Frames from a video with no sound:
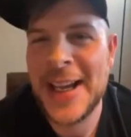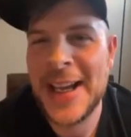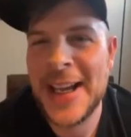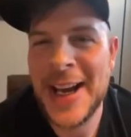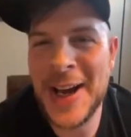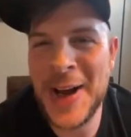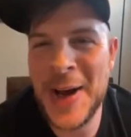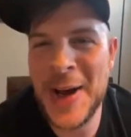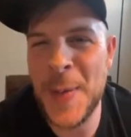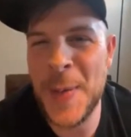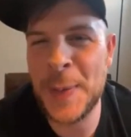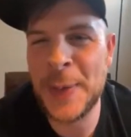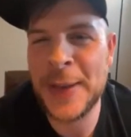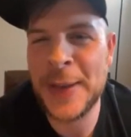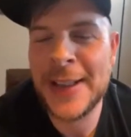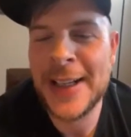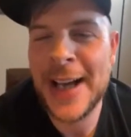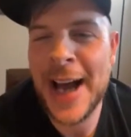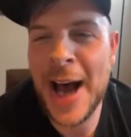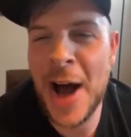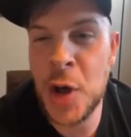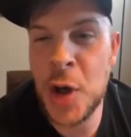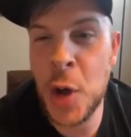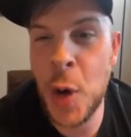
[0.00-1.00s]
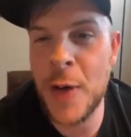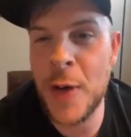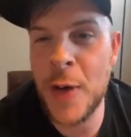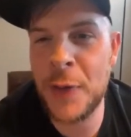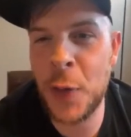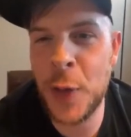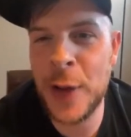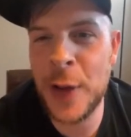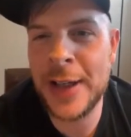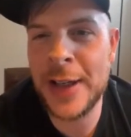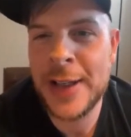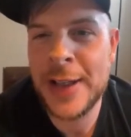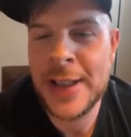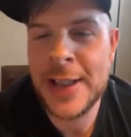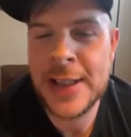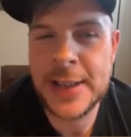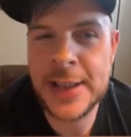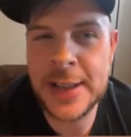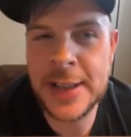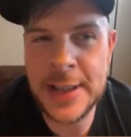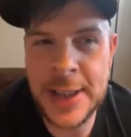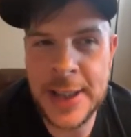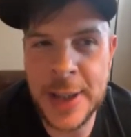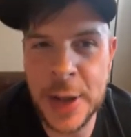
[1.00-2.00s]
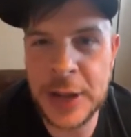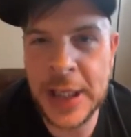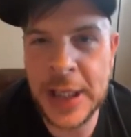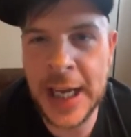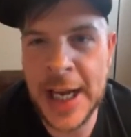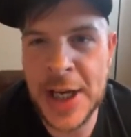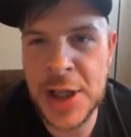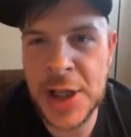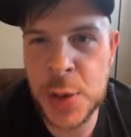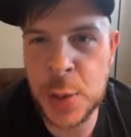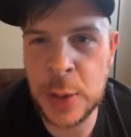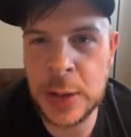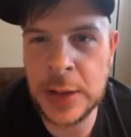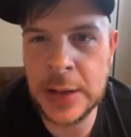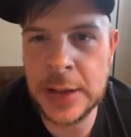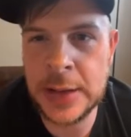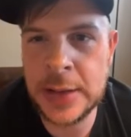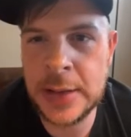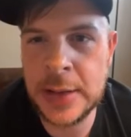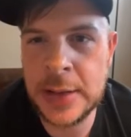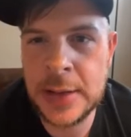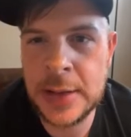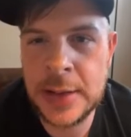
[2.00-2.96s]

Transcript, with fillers: um, I'll go on for you. Neil Dashwood.